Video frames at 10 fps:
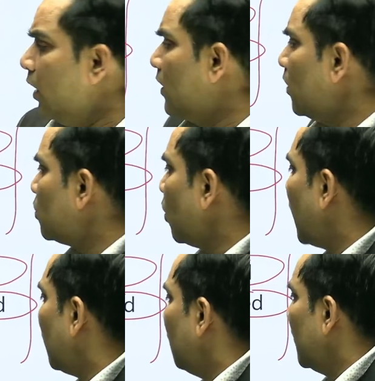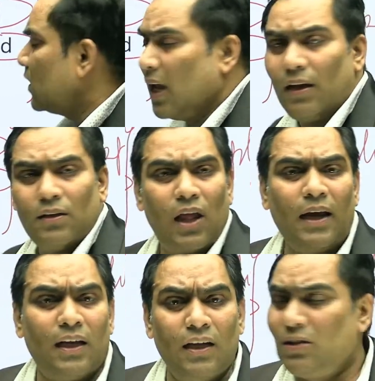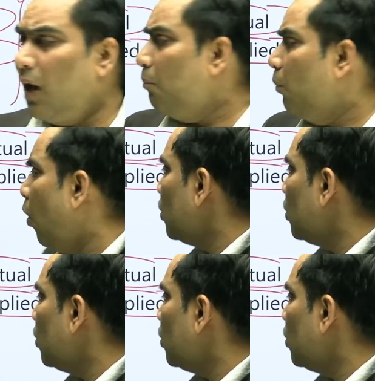so that means that is the most